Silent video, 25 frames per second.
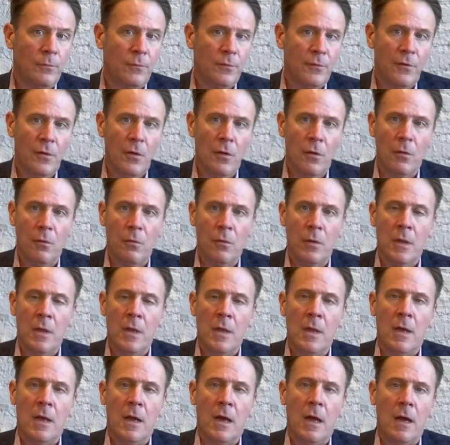So
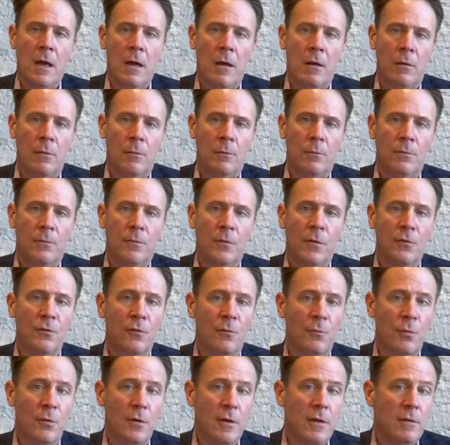those are
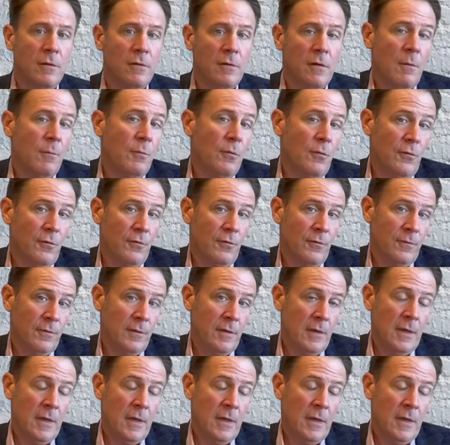pretty good numbers,